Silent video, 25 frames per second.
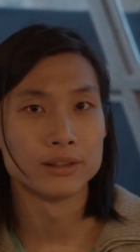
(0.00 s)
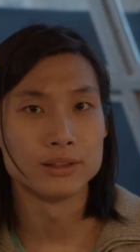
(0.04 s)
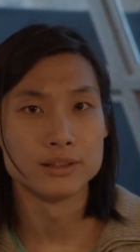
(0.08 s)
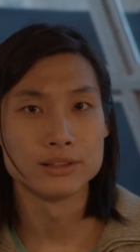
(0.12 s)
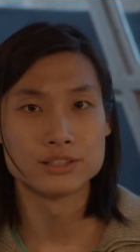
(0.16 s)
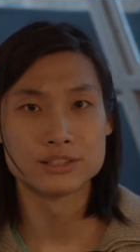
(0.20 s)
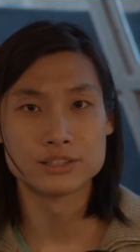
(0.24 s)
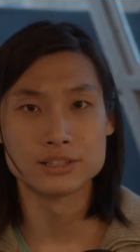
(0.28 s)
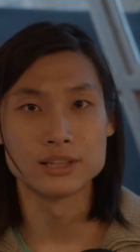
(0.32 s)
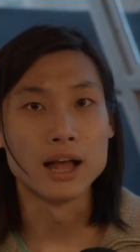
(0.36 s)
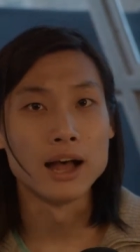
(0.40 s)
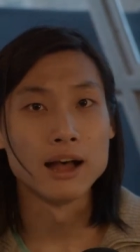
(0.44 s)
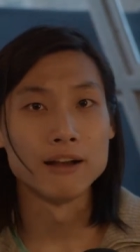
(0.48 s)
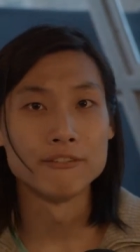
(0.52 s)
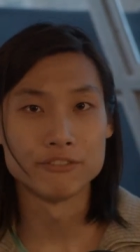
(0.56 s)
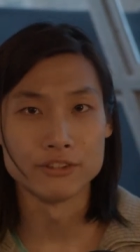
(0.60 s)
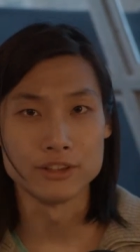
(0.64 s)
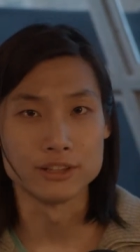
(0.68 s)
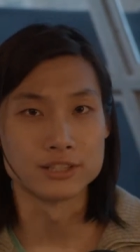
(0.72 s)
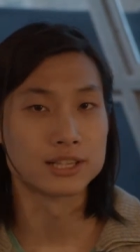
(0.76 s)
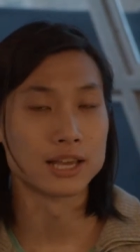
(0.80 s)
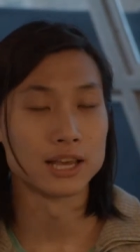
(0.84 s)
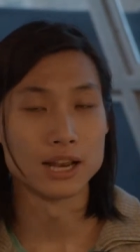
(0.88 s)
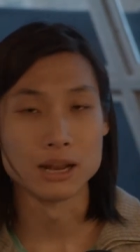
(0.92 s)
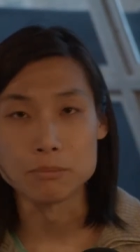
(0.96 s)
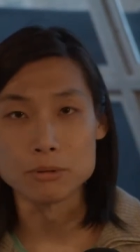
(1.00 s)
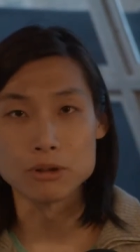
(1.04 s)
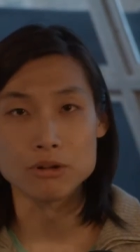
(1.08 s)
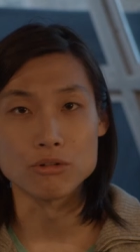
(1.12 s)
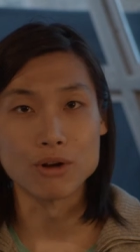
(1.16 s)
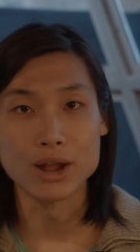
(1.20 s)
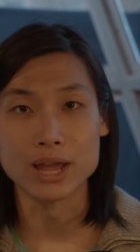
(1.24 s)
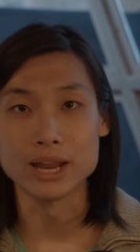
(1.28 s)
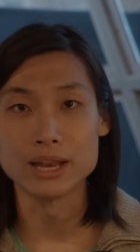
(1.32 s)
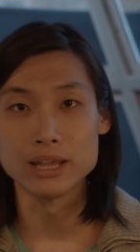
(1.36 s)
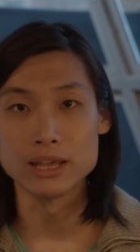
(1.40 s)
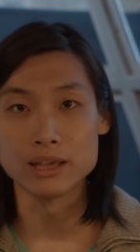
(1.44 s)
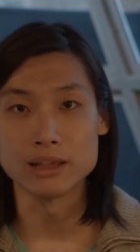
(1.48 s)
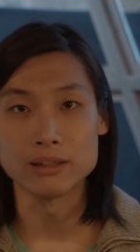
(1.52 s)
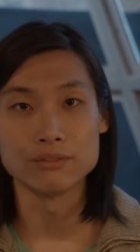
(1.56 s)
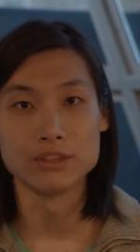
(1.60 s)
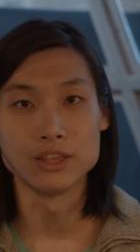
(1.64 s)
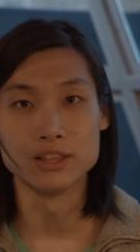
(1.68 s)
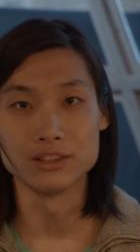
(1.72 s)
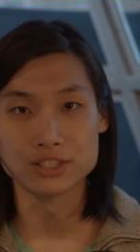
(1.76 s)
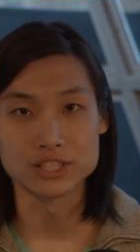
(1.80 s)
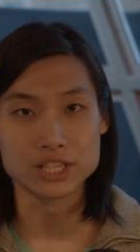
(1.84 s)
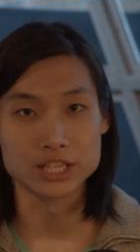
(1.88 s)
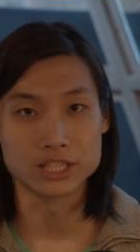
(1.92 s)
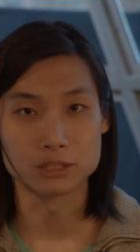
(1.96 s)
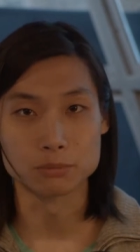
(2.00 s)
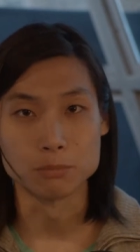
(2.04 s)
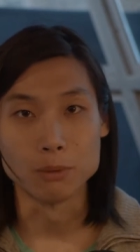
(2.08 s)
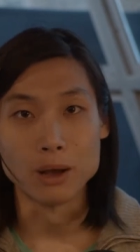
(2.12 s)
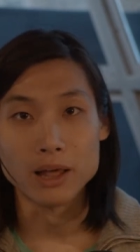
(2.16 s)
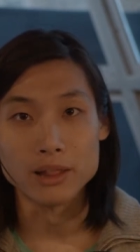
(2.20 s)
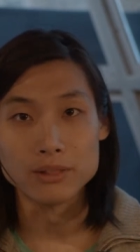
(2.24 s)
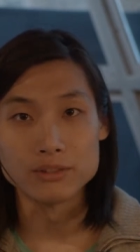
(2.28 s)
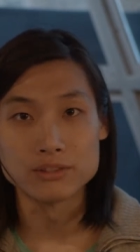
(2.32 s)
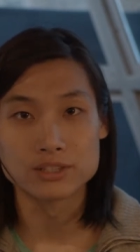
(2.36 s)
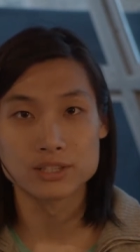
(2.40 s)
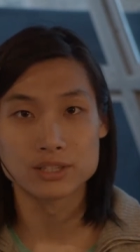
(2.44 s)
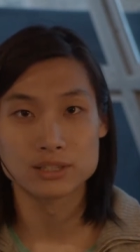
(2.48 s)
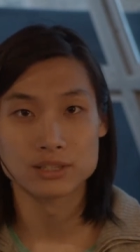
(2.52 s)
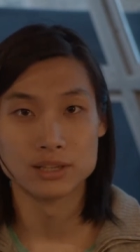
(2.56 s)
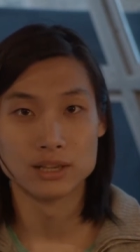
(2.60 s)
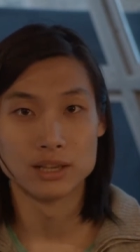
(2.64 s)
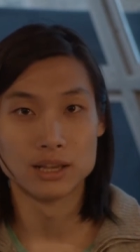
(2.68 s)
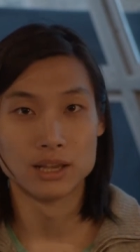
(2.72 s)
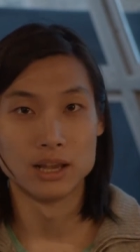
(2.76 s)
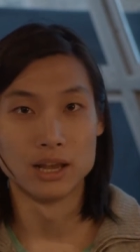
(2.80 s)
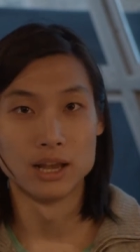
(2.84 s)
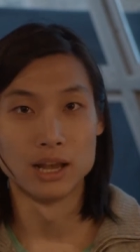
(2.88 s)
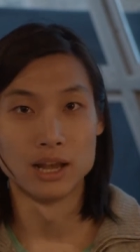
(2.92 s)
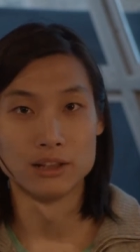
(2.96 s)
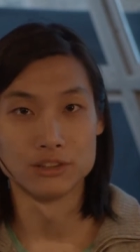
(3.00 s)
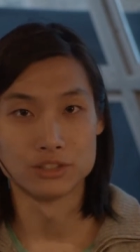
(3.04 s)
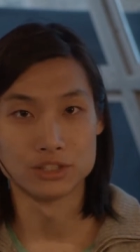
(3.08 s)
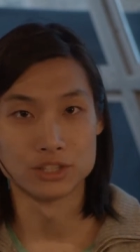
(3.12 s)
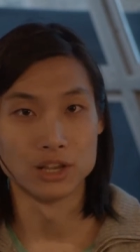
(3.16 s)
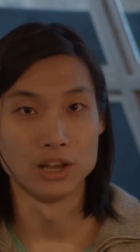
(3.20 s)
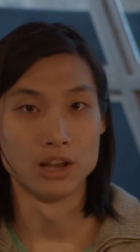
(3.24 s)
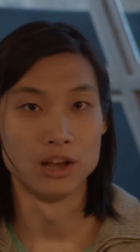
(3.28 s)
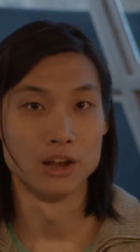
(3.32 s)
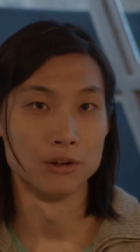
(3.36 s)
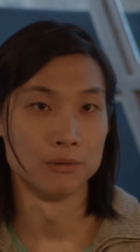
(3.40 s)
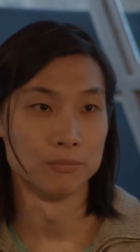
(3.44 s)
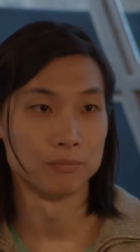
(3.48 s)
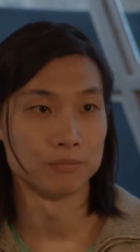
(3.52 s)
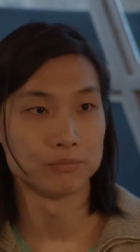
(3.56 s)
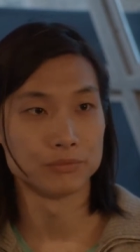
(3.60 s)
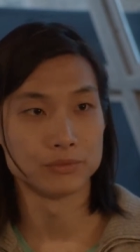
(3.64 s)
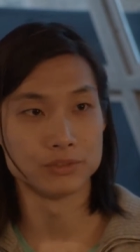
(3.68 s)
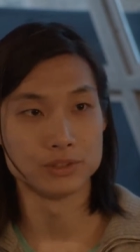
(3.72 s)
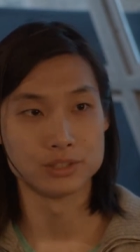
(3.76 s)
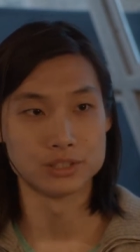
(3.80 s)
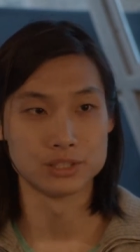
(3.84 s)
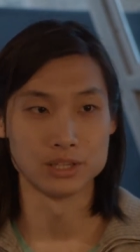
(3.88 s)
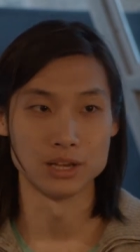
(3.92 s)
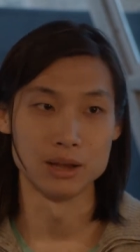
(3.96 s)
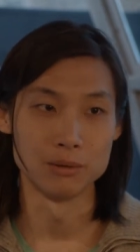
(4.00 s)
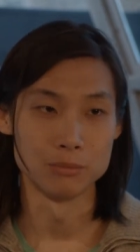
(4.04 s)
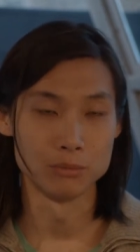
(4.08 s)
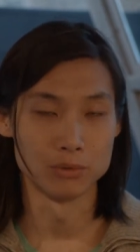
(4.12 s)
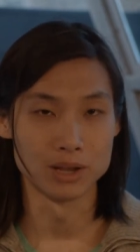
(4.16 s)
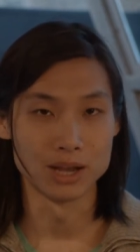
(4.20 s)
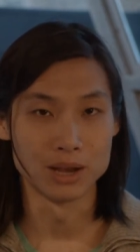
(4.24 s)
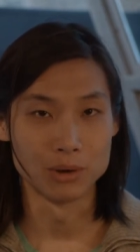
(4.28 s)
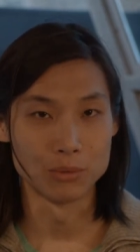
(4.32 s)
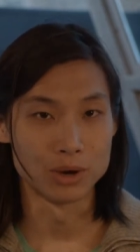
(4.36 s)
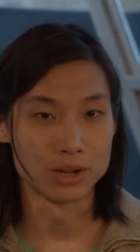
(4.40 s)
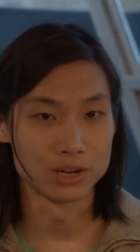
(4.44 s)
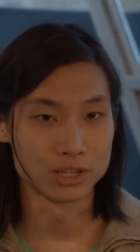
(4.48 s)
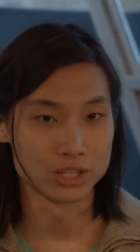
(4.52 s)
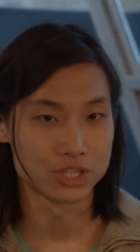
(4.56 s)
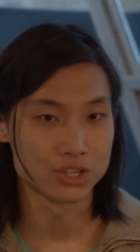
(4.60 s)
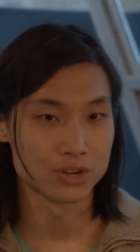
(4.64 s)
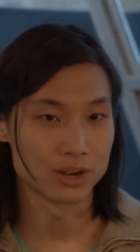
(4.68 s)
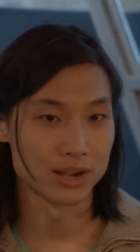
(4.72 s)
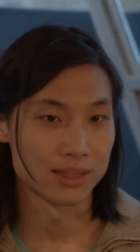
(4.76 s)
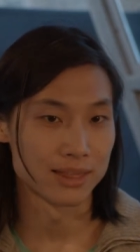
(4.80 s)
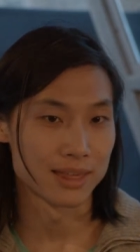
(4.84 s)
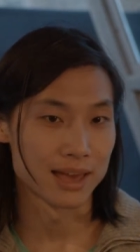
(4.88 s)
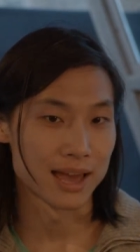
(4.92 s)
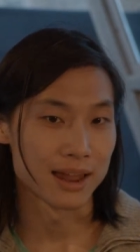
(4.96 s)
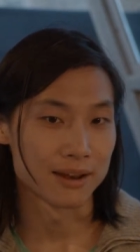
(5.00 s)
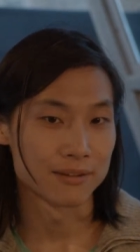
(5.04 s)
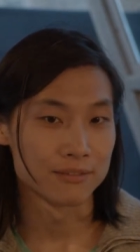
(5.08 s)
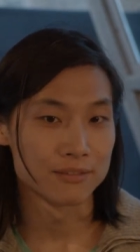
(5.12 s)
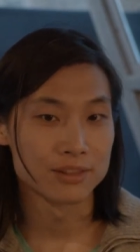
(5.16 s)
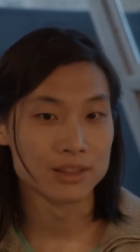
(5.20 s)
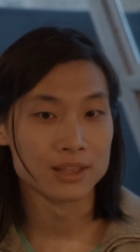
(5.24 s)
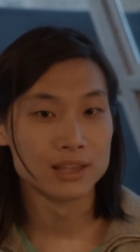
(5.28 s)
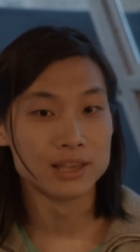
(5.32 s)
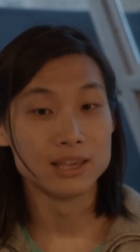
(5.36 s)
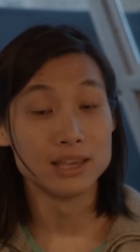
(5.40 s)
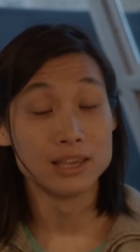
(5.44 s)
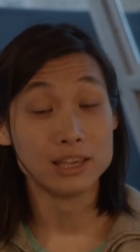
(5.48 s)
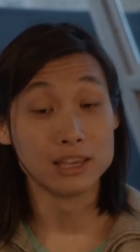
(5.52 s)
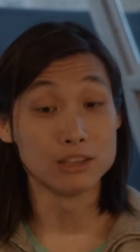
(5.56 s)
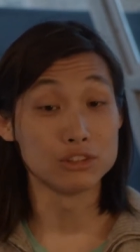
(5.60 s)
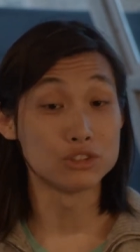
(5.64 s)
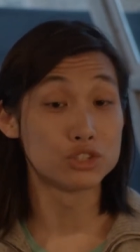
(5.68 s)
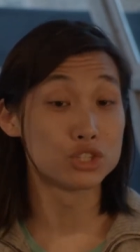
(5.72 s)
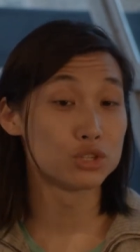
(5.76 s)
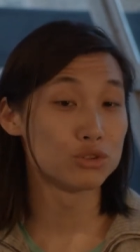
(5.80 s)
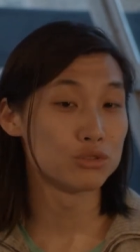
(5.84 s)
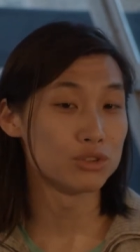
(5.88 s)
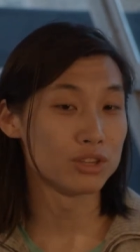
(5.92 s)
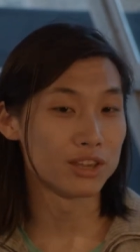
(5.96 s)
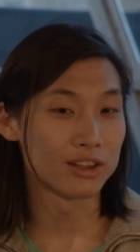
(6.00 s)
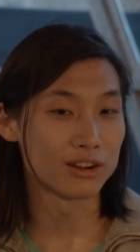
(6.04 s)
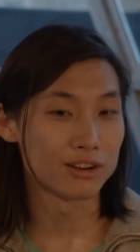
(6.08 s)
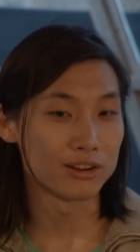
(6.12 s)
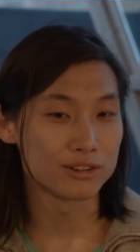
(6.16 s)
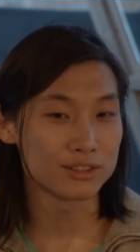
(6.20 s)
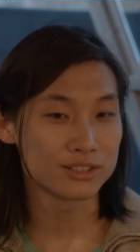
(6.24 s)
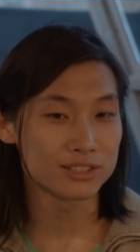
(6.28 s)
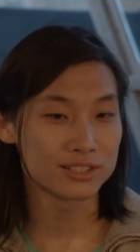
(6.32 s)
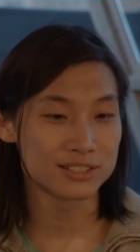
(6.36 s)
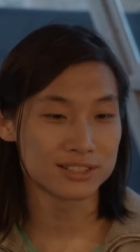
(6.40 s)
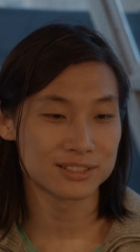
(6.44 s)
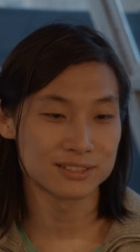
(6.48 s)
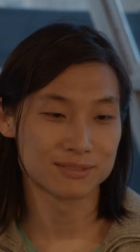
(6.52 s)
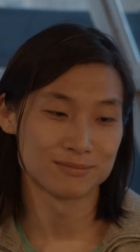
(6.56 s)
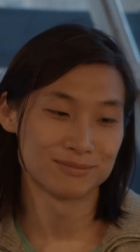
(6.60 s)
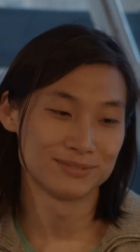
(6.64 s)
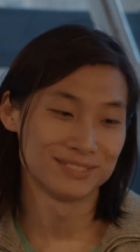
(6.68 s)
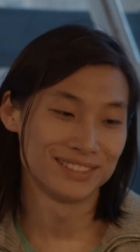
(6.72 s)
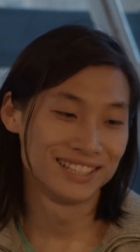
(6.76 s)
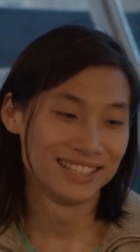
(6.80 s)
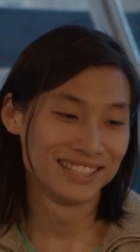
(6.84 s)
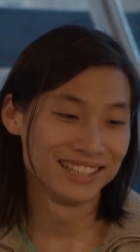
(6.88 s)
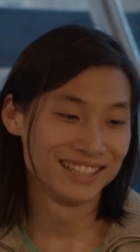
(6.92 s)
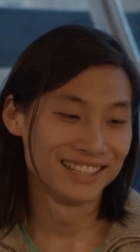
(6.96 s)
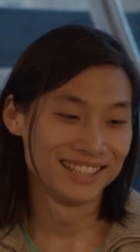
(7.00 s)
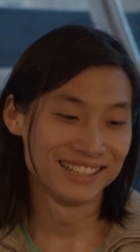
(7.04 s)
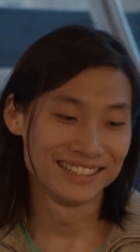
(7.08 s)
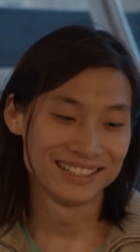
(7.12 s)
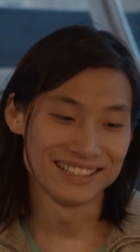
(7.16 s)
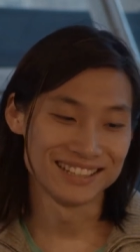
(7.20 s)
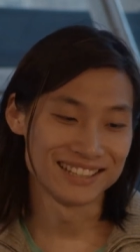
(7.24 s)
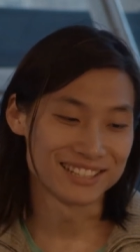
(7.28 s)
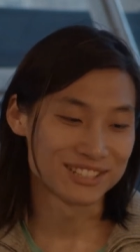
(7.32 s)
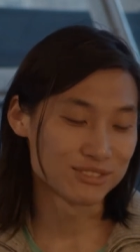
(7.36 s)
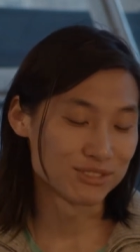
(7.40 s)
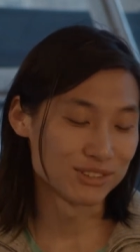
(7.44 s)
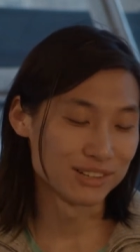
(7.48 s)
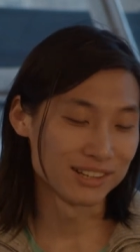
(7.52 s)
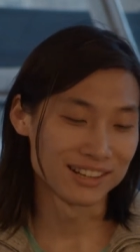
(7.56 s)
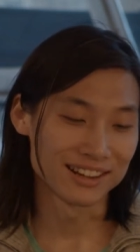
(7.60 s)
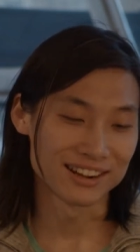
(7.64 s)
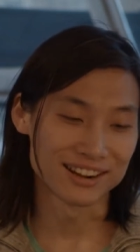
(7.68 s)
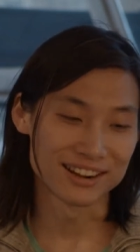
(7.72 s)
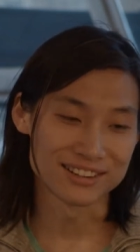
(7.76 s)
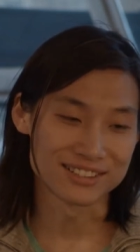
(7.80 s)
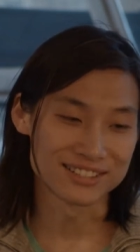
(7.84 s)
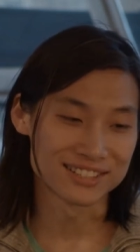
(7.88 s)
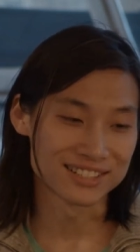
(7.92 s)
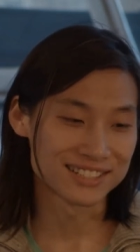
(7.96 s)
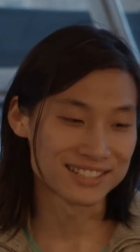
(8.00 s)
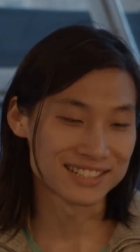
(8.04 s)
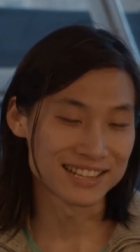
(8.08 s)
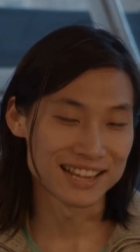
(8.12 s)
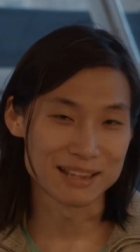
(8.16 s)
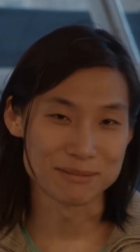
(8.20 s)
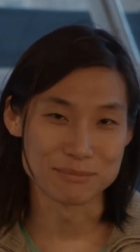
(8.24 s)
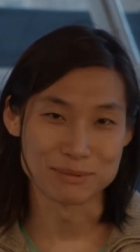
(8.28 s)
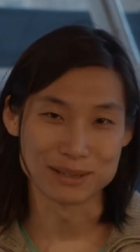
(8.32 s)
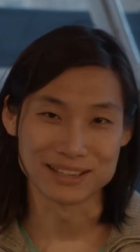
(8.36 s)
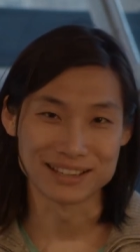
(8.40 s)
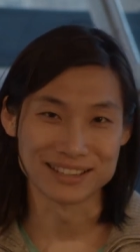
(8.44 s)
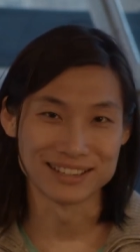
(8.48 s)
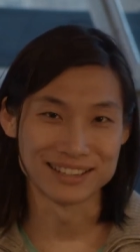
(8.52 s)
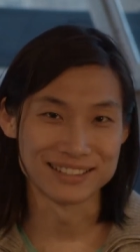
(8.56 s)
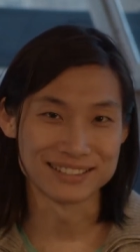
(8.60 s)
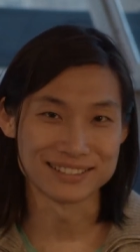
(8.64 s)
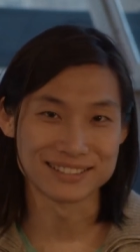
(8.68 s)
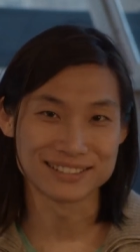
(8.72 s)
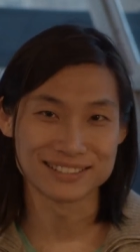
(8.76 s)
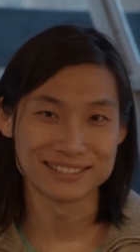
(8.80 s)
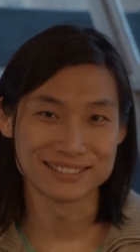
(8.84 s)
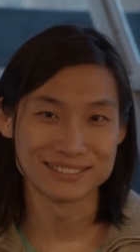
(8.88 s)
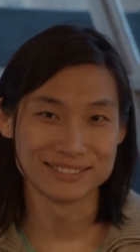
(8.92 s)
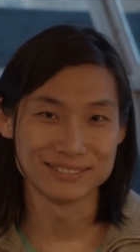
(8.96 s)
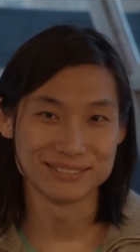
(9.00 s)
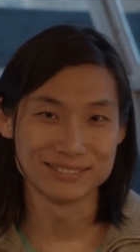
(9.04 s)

stuff is gonna be ready in six months. Uh, so so I'm, I want to try that. In two years, it's really hard to say because